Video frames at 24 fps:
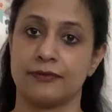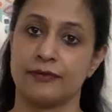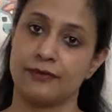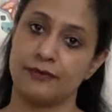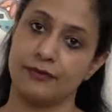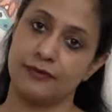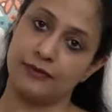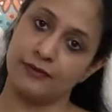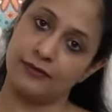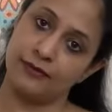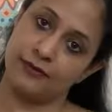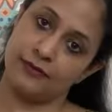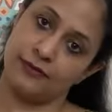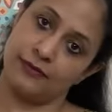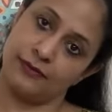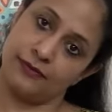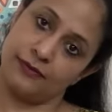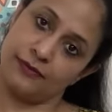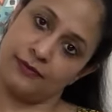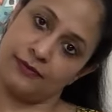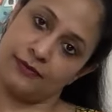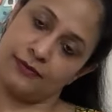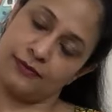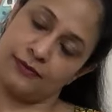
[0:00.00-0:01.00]

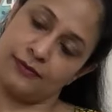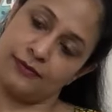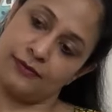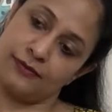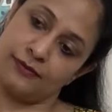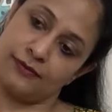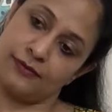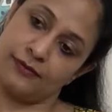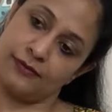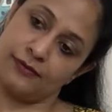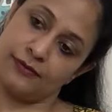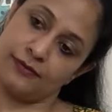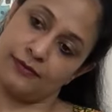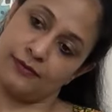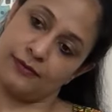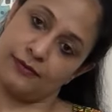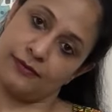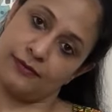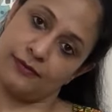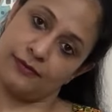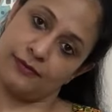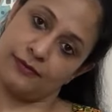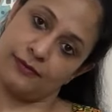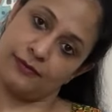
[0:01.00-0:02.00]

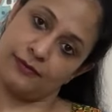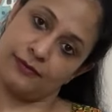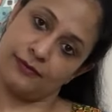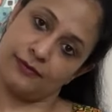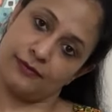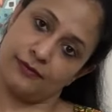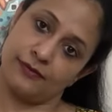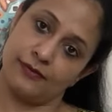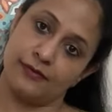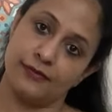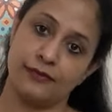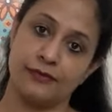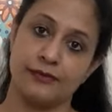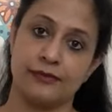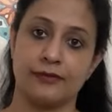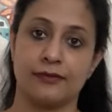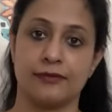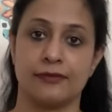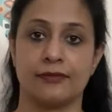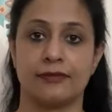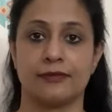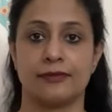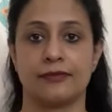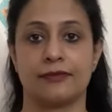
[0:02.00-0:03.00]

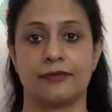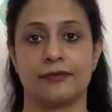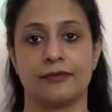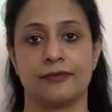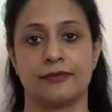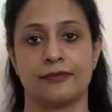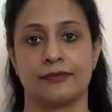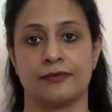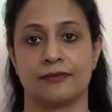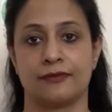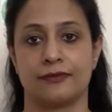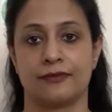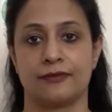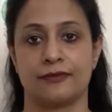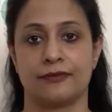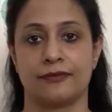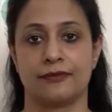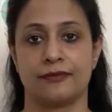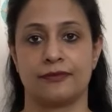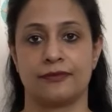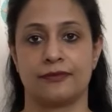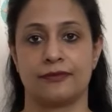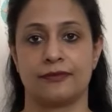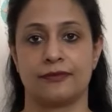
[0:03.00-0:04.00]

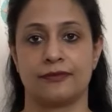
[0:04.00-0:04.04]
(no one is talking)